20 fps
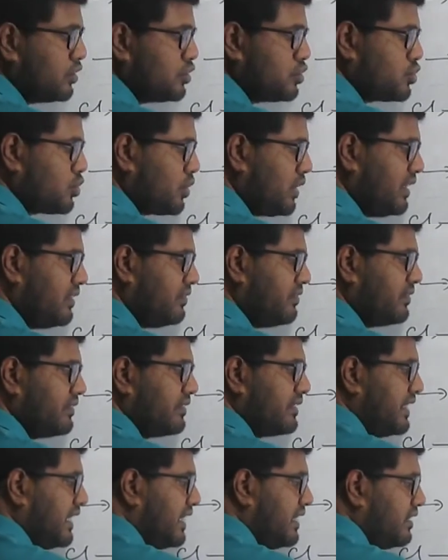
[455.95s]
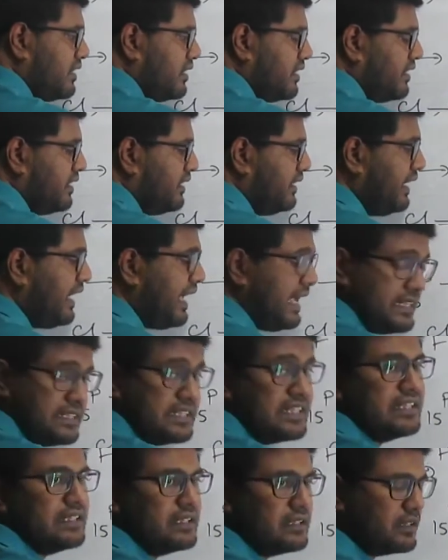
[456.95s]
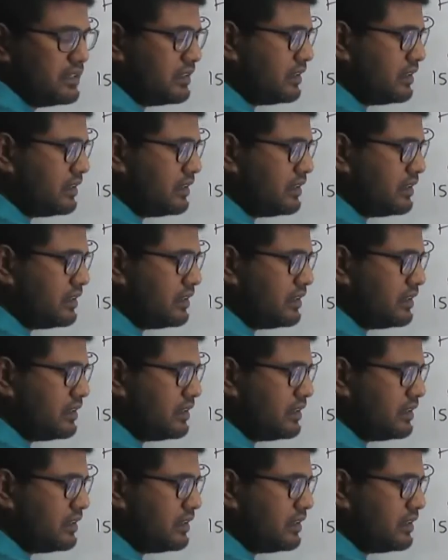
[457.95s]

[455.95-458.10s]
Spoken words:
12, then 18.